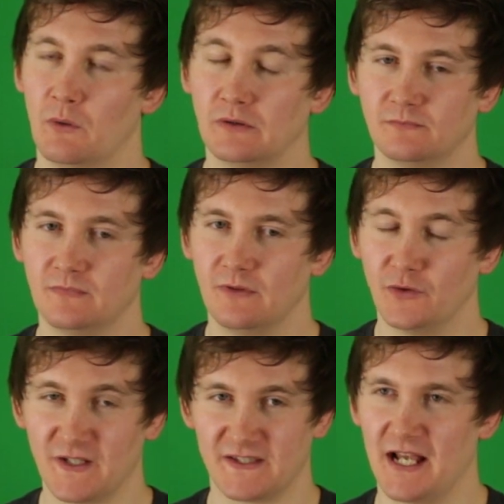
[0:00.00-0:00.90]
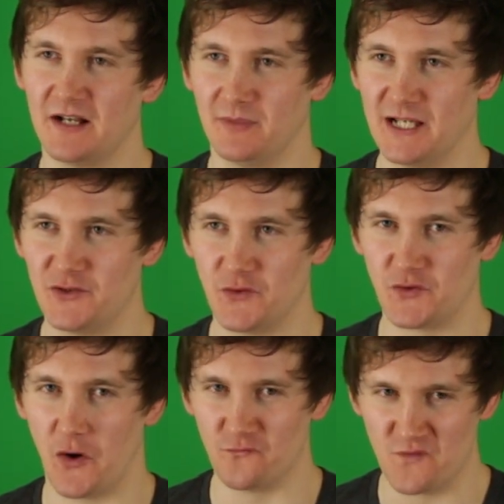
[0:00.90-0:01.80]
Well, understandably, Judge
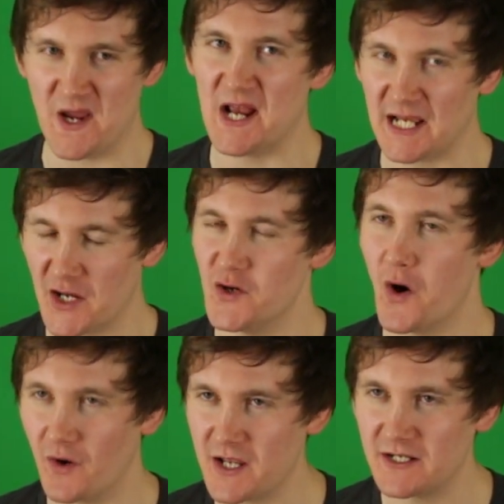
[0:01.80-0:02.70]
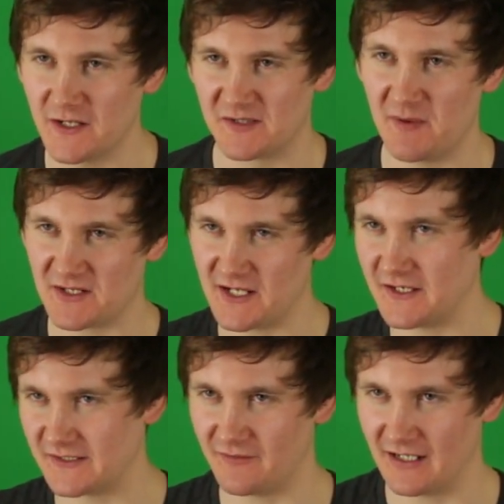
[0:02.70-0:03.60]
got really annoyed, especially
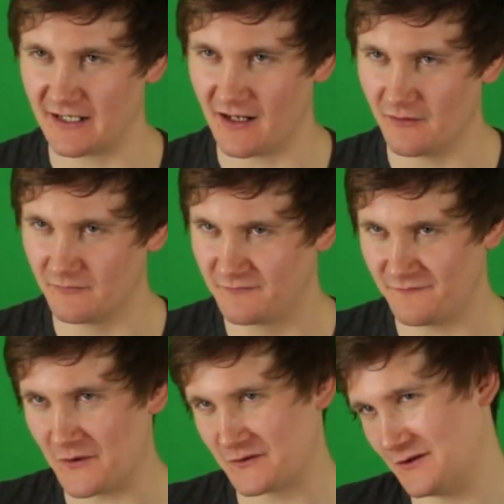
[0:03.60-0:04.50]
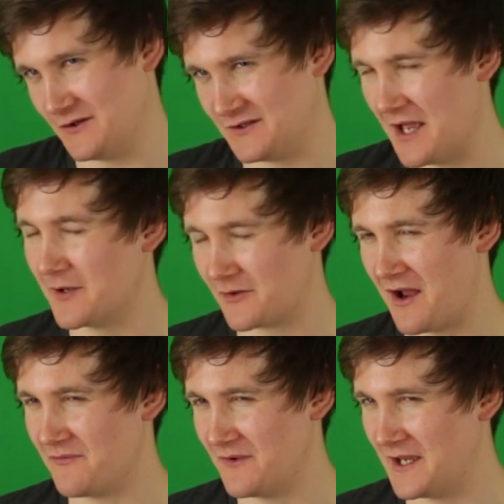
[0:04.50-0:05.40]
considering, like, you know, Fox's
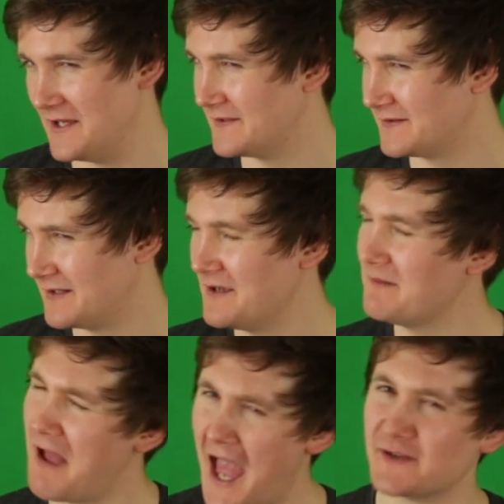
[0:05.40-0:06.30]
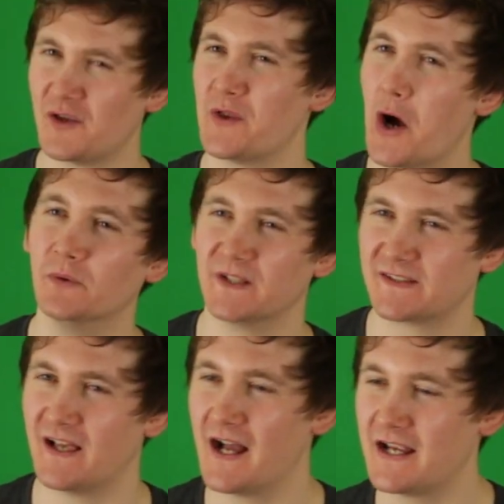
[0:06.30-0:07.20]
demographic it airs on the older
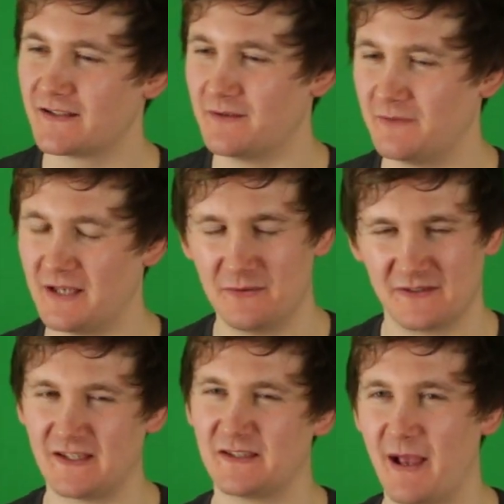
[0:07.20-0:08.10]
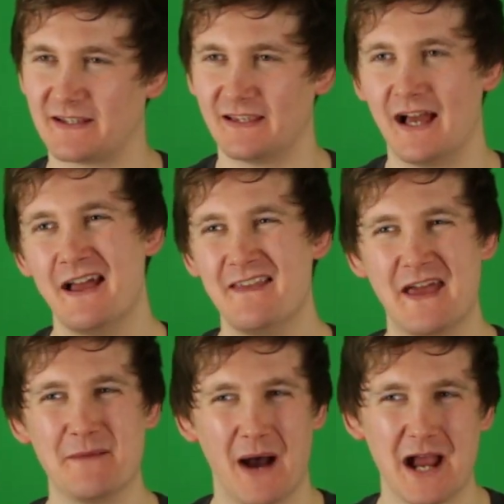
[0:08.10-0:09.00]
side, so he was suspected that
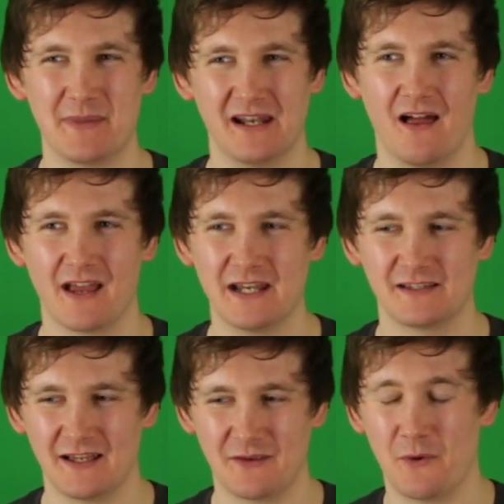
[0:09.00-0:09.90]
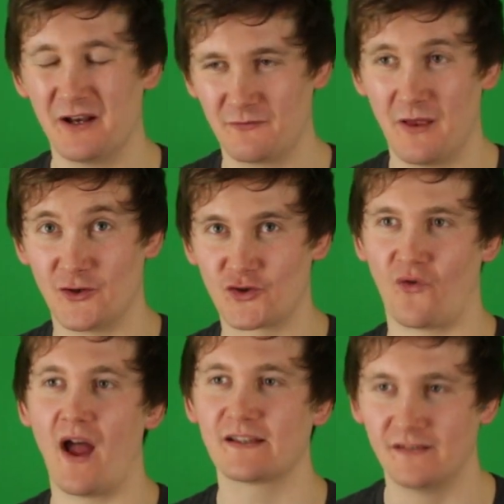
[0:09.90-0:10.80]
they might be lying, so, like, they want to
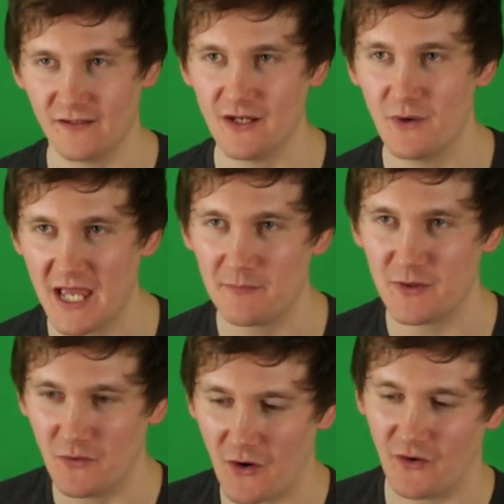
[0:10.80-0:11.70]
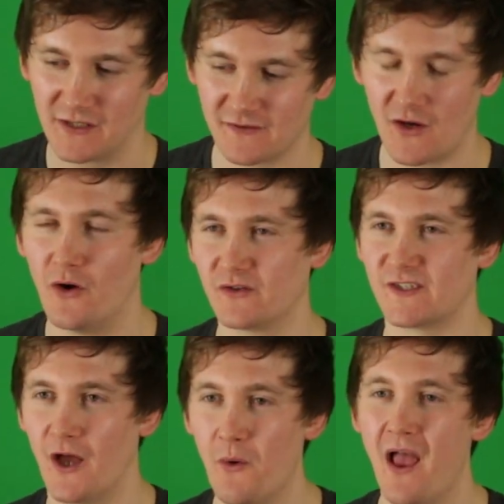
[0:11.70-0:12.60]
attract a new hip young audience.
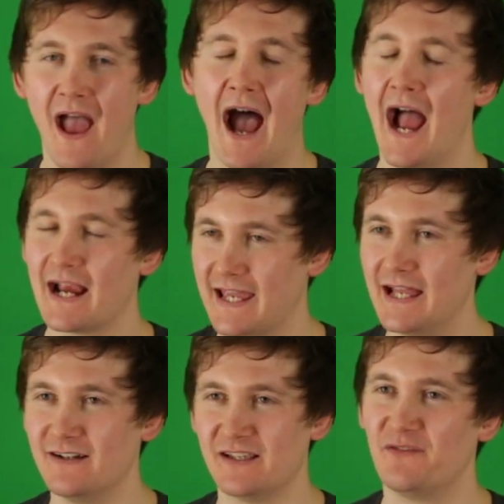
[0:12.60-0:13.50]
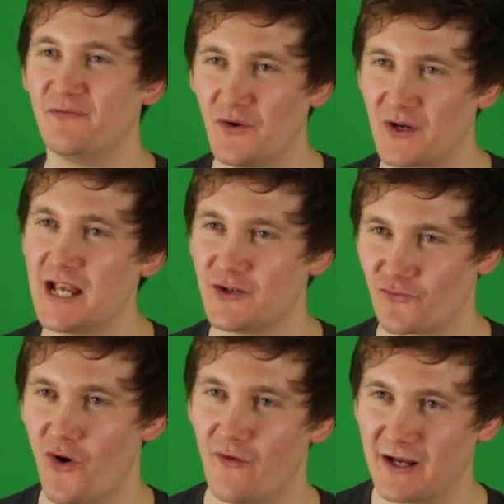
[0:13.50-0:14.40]
Also, Hank Hill is a fucking
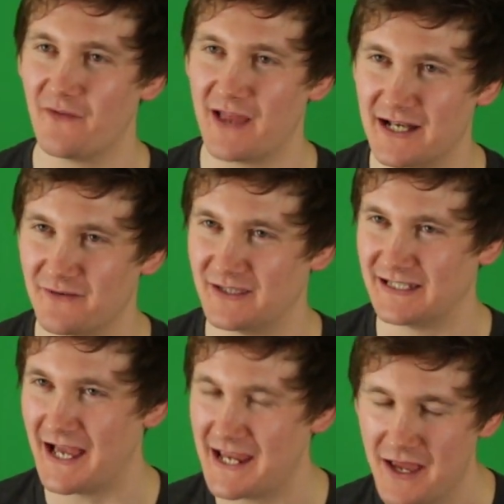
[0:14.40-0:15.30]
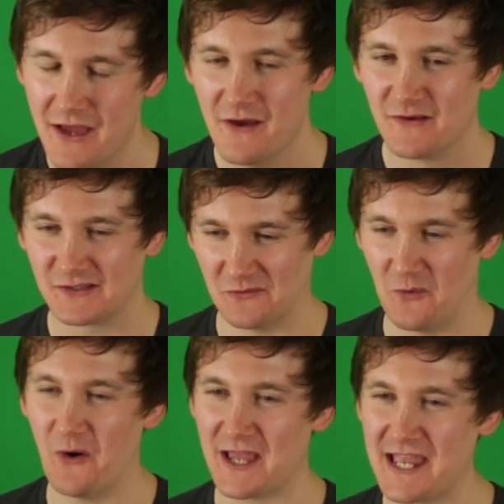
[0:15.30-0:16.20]
drawing at the end of the day. So
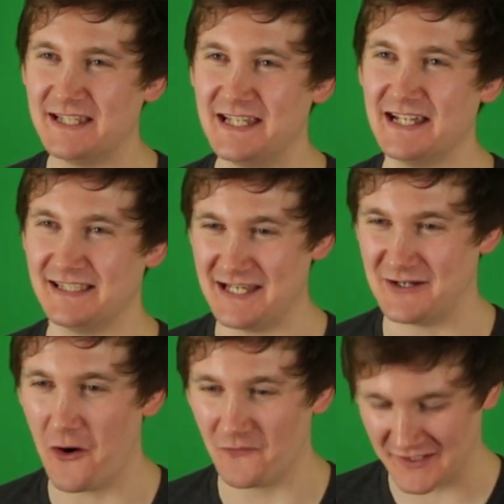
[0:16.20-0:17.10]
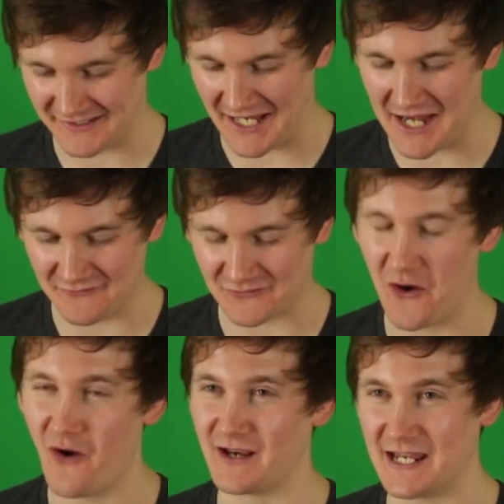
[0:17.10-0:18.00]
what he did is he got the same
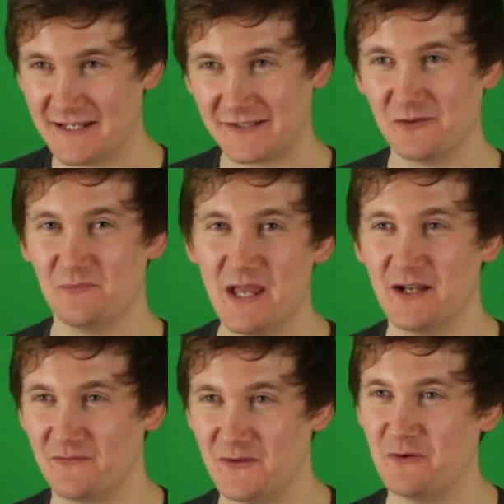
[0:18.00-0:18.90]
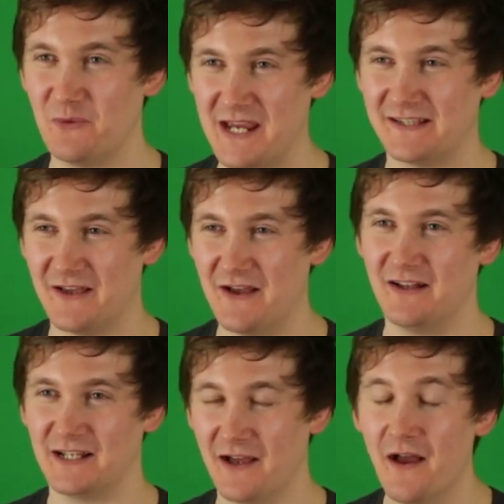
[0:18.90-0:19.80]
drawing he'd submitted a few weeks
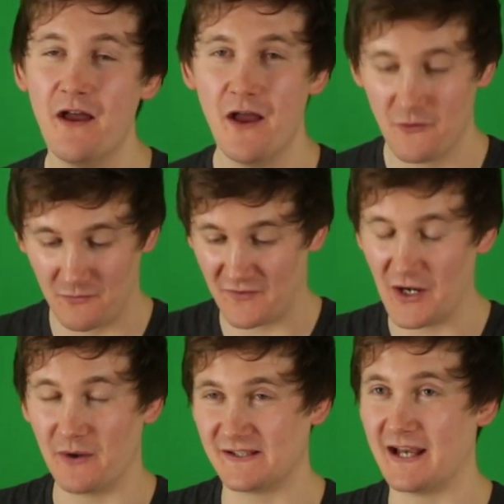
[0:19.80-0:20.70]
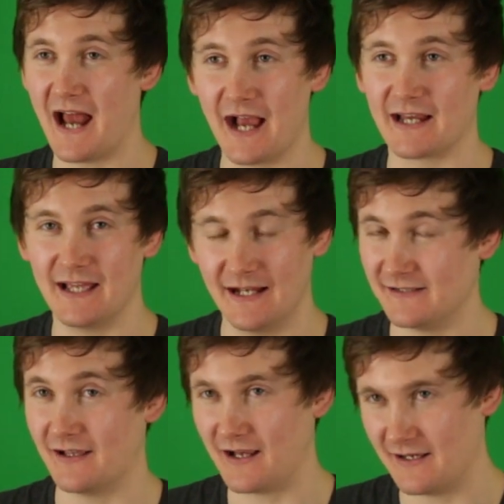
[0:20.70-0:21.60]
earlier, with the note saying Hank Hill
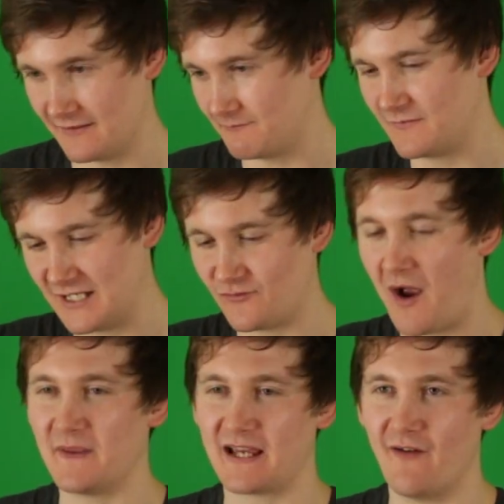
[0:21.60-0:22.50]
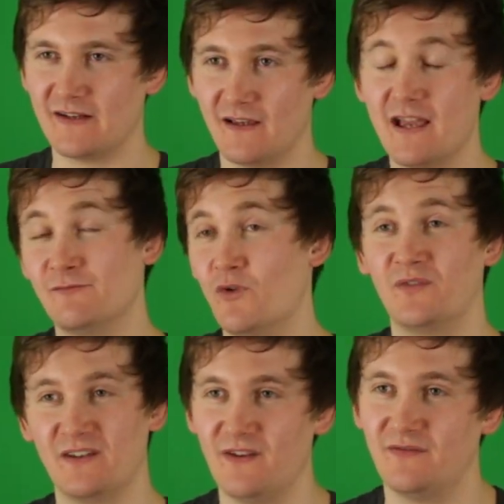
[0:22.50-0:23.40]
describing the character, he's
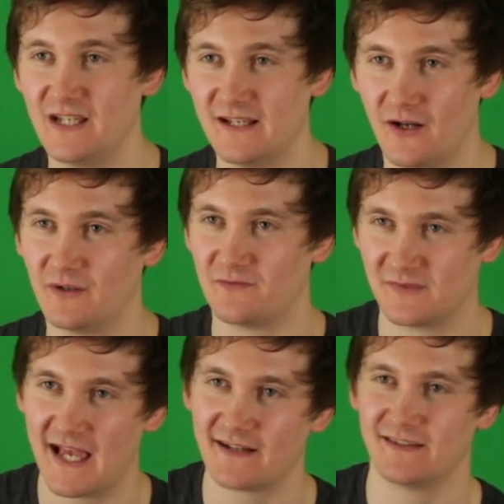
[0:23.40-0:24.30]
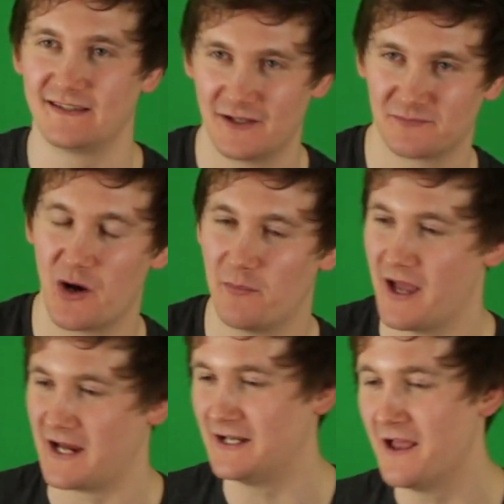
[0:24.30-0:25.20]
roughly 50 years old, he's from Texas, he sells
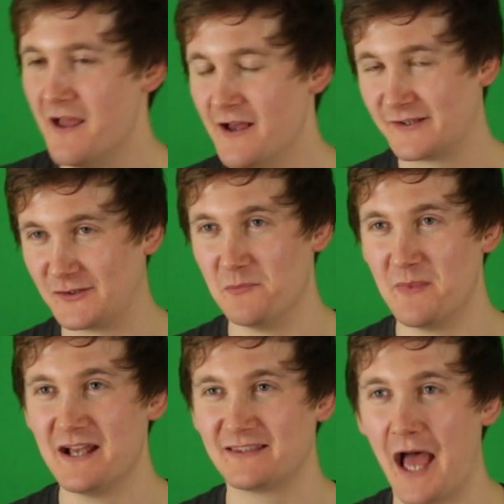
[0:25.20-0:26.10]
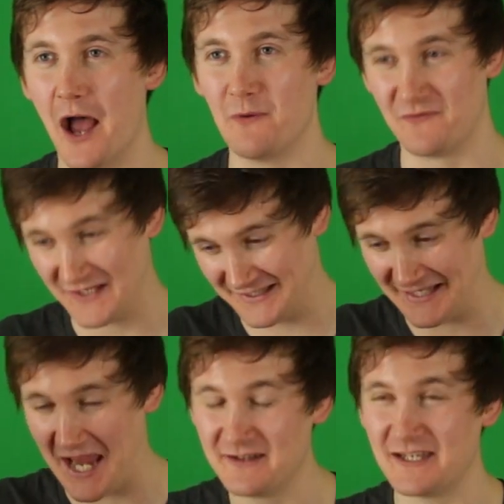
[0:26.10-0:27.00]
propane. Submitted that with the
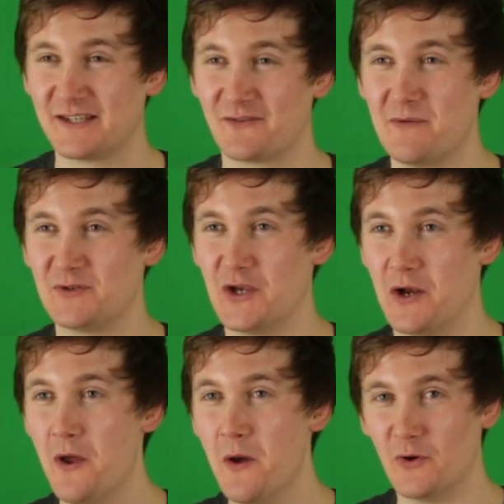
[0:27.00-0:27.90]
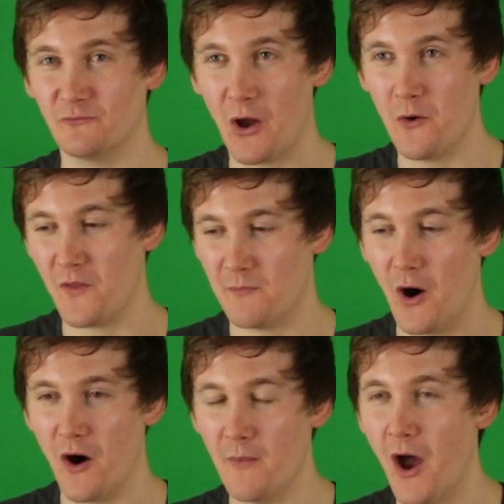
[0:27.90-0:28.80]
same description, but wrote at the
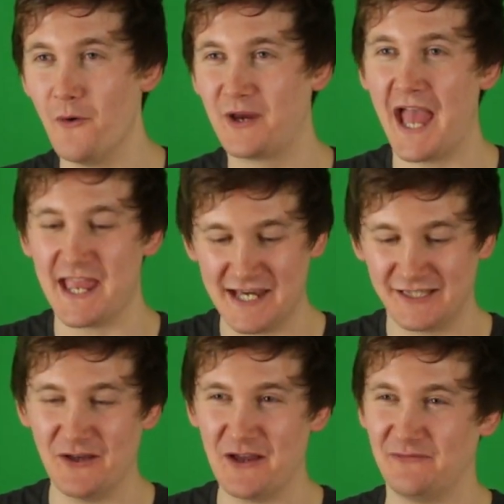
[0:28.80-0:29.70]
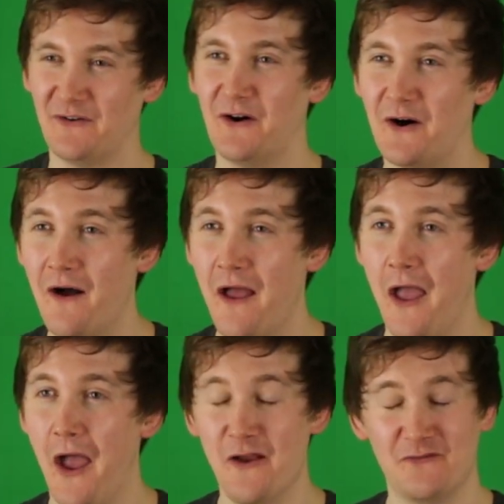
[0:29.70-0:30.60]
bottom, okay, he's 34.
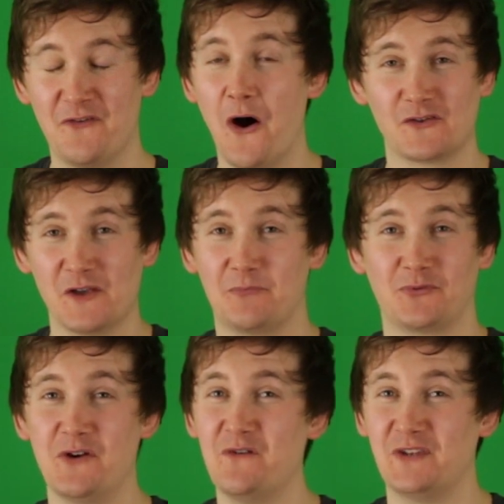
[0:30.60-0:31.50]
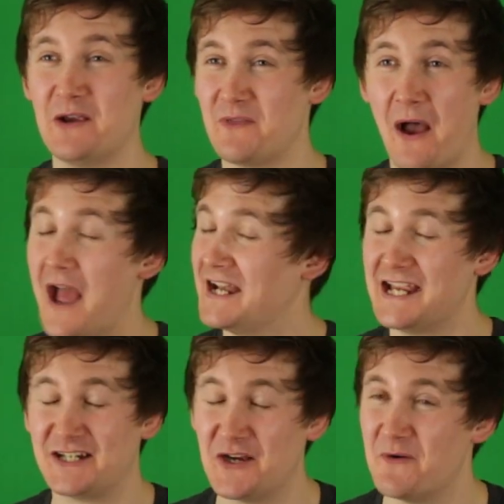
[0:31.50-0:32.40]
And Fox approved it without any
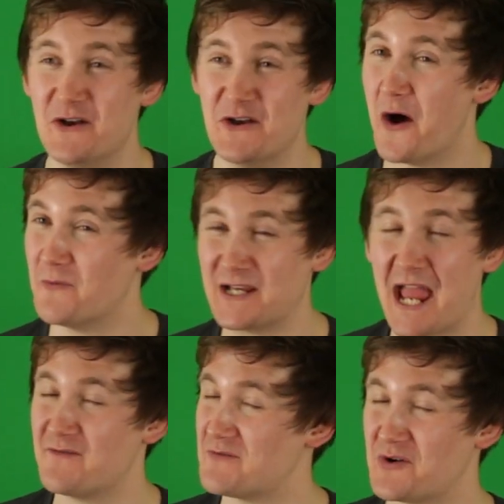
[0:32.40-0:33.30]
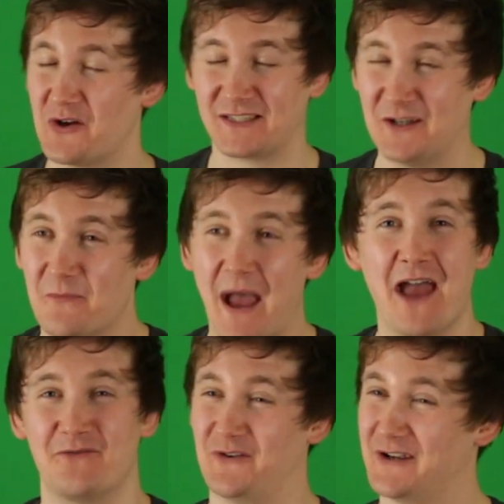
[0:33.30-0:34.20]
issue, and nobody ever brought it up
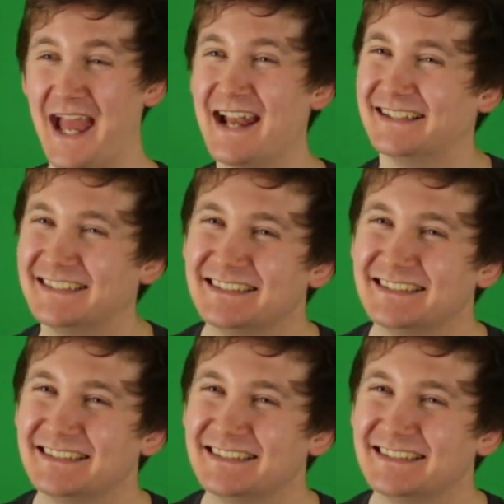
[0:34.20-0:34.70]
ever again.